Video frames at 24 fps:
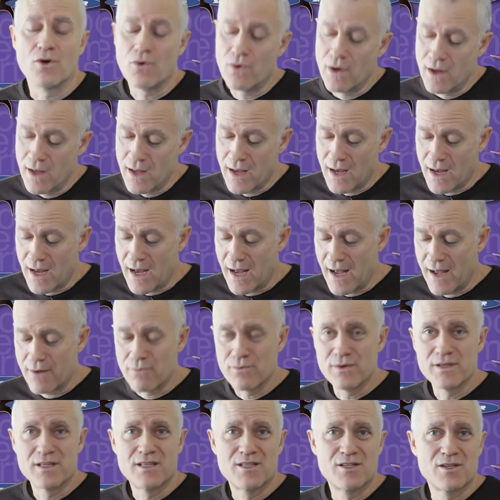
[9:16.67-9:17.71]
So
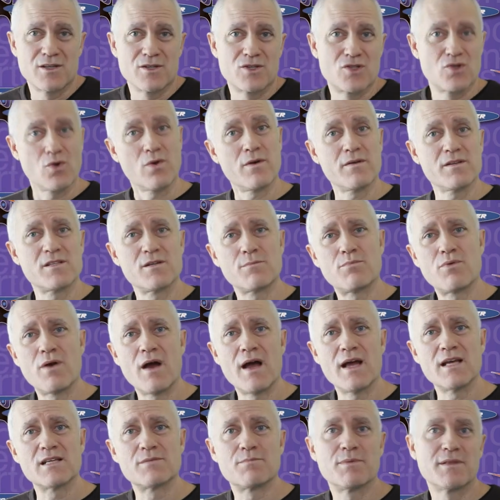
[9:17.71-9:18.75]
I was sort of
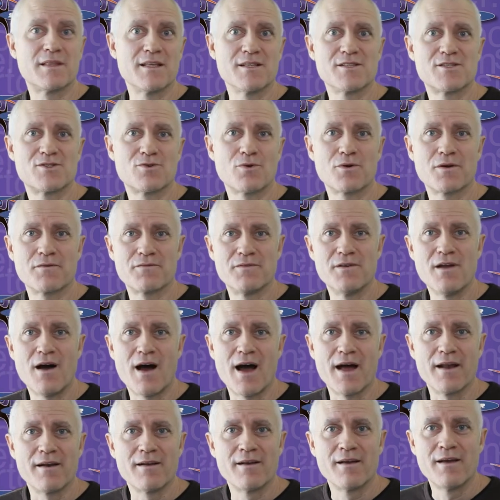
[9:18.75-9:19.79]
surprised, but then sort of
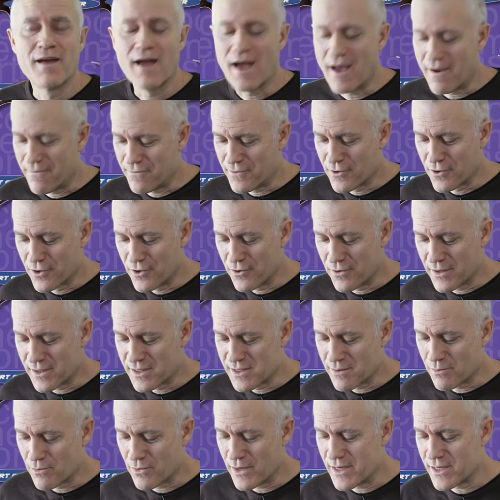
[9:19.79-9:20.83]
not. After
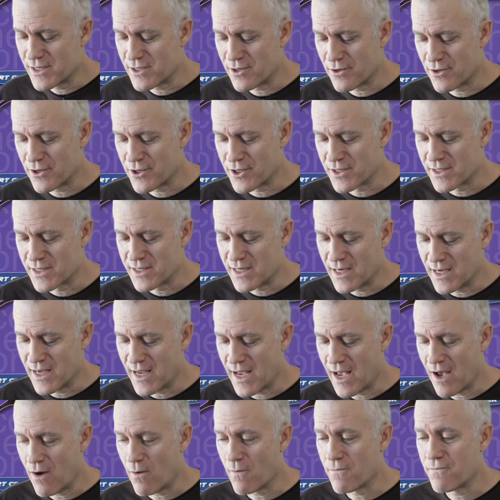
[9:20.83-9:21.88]
doing some research and
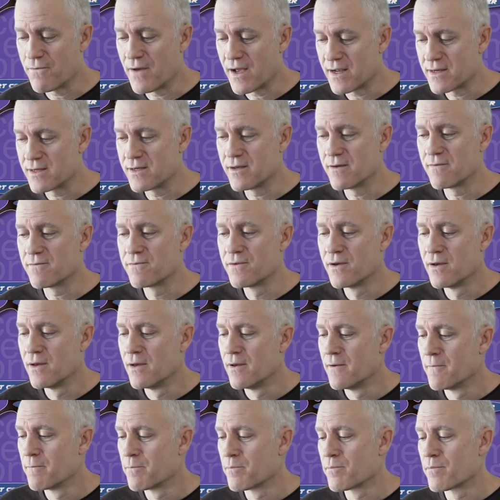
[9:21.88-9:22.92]
seeing how effective
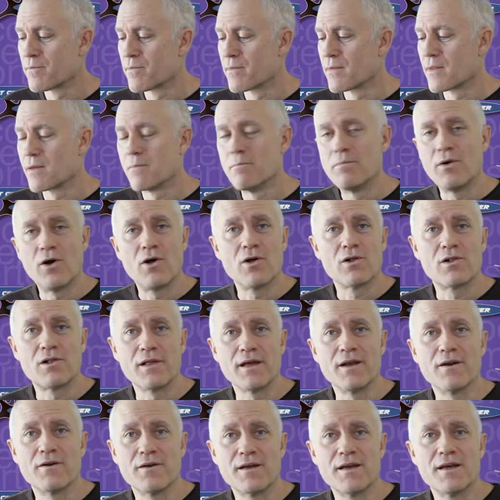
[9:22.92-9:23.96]
ball
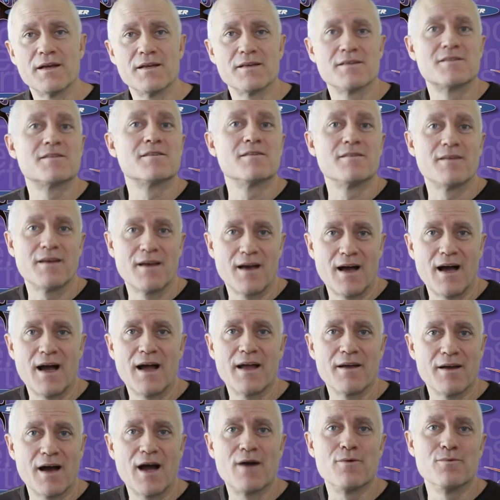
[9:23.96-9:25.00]
cleaner is,
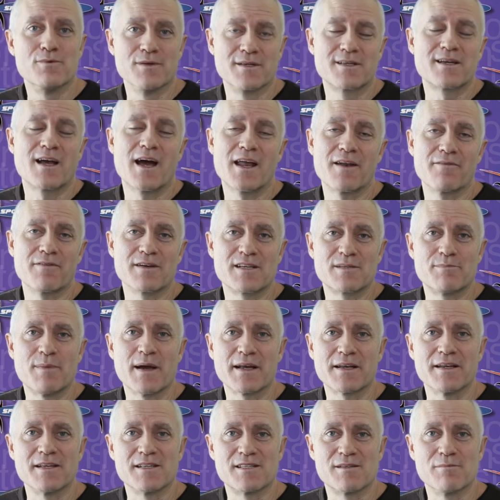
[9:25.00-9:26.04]
I, I, was kind of
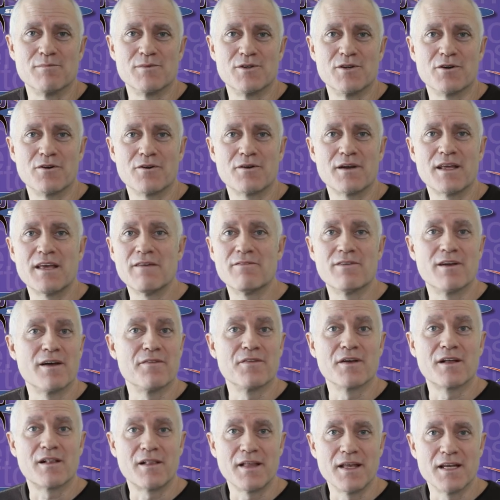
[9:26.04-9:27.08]
expecting some dirt even
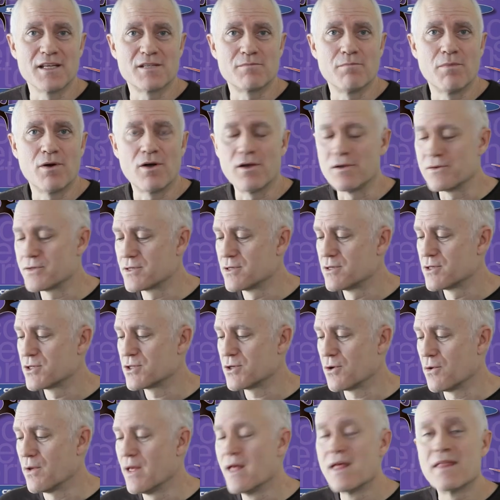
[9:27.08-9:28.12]
on the cleanest balls.
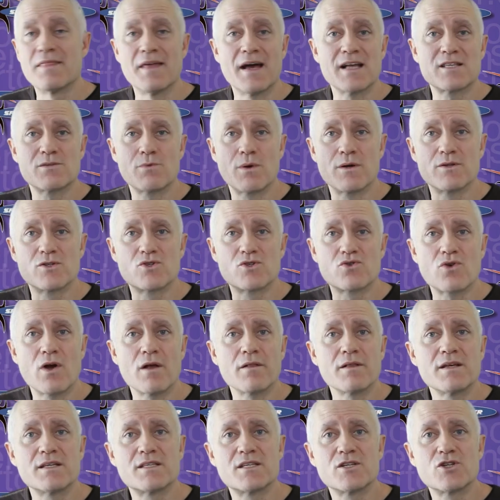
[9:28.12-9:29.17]
So that's why I'd
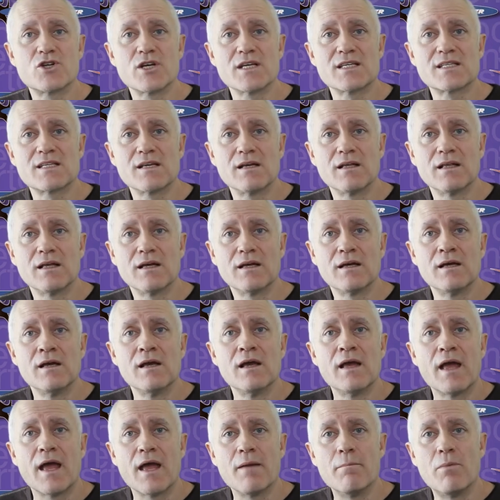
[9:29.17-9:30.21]
strongly suggest
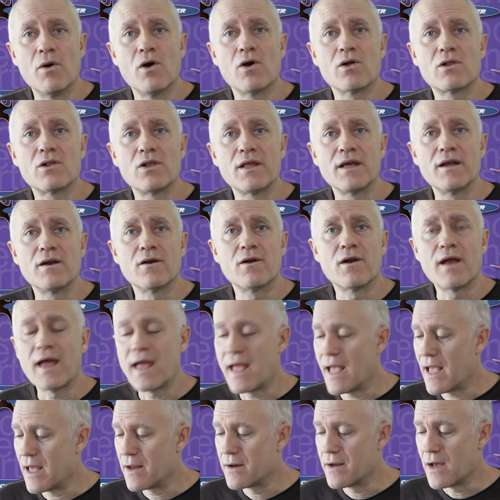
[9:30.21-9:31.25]
uh, a ball cleaner
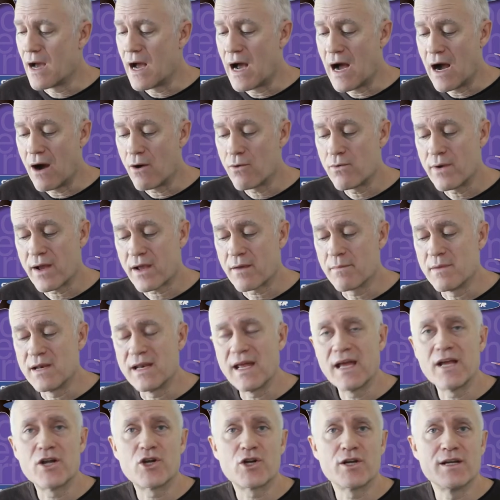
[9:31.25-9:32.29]
and our
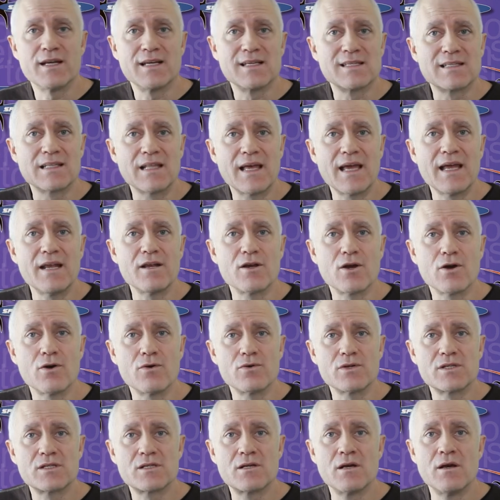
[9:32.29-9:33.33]
recommendation is Lane
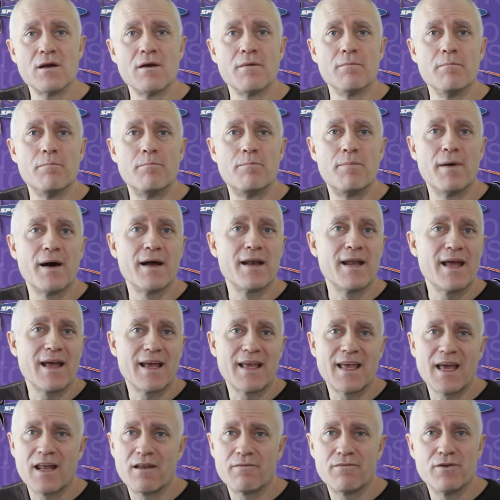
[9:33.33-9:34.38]
Ghost. But
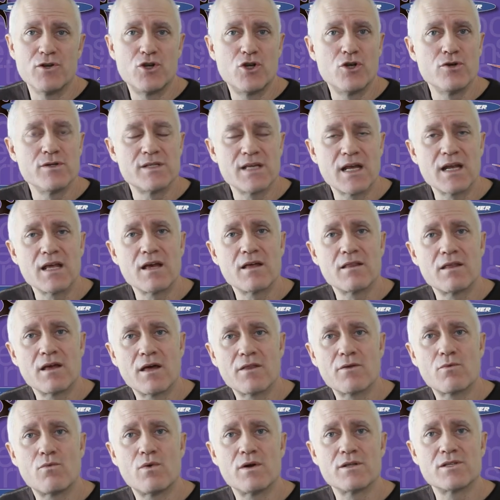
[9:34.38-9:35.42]
again, if you choose any of the
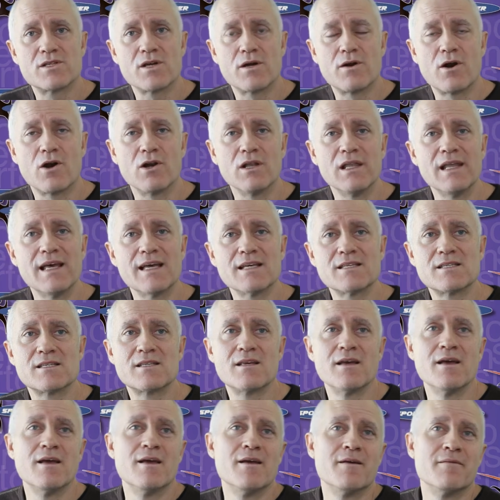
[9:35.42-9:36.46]
other ones on our
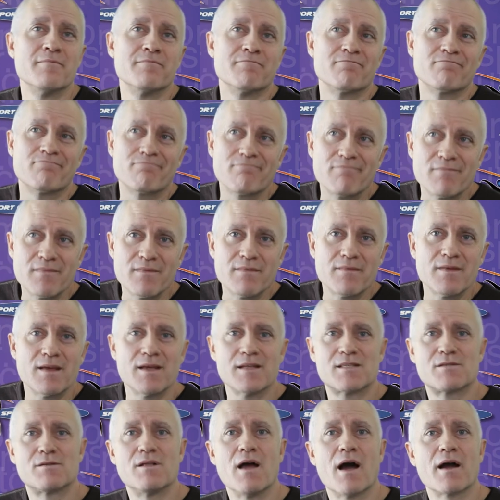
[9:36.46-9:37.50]
list,
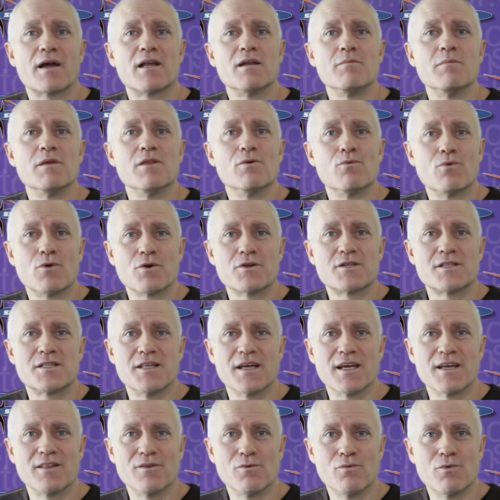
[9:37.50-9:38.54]
it's not gonna be the worst
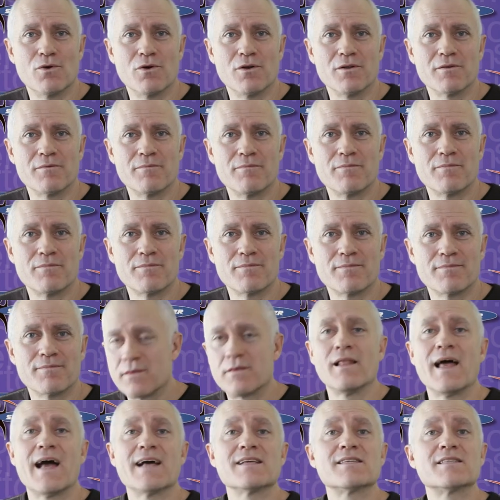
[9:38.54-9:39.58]
thing in the world.
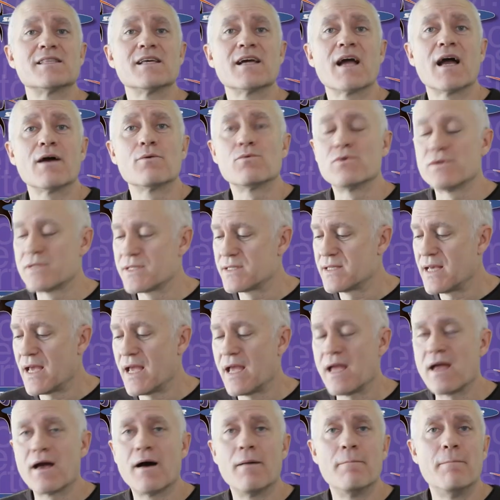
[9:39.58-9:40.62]
The last thing I will
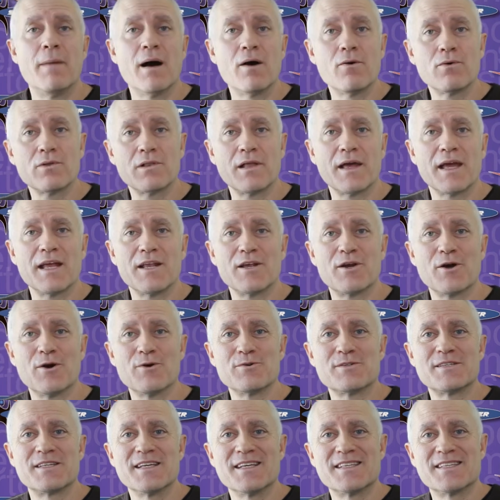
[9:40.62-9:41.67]
say about Lane
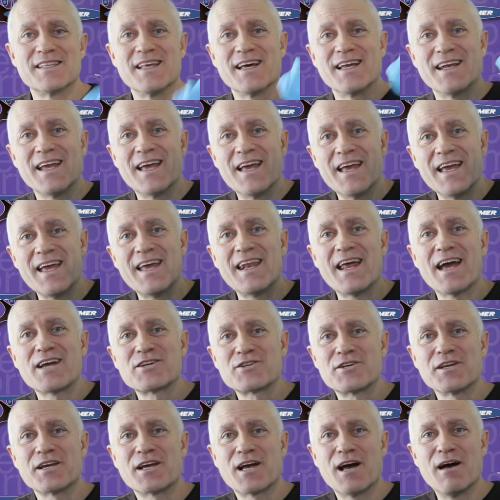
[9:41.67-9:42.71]
Ghost is that it
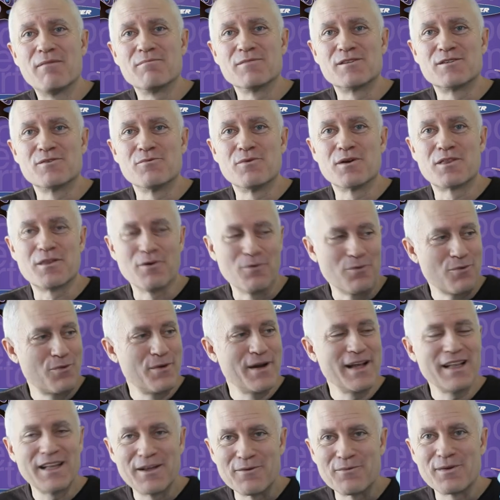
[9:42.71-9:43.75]
actually comes with a
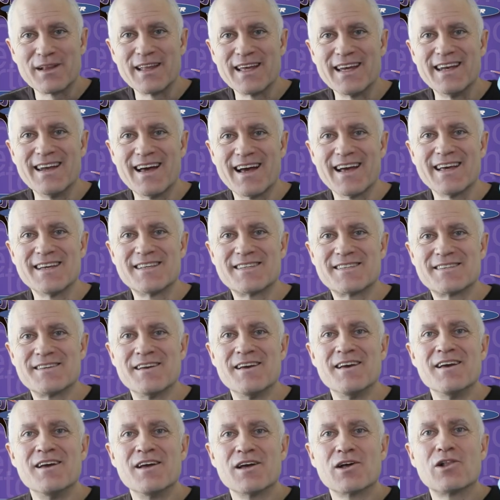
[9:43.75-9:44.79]
really, really
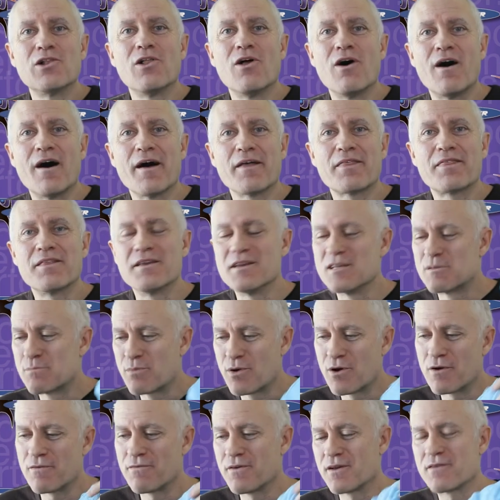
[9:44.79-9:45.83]
nice cloth that is
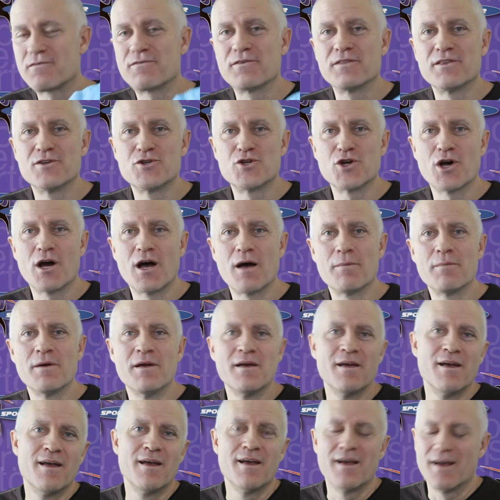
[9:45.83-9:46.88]
perfect for the
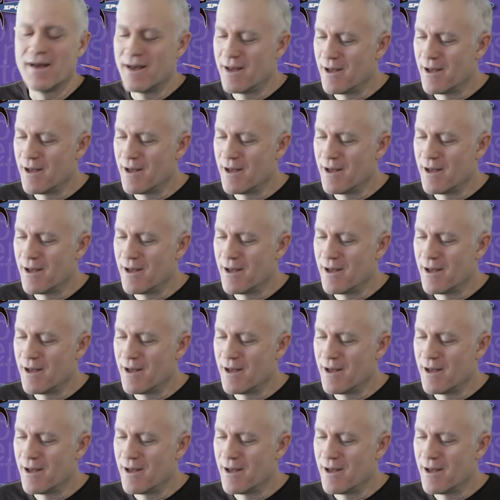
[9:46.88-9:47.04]
job.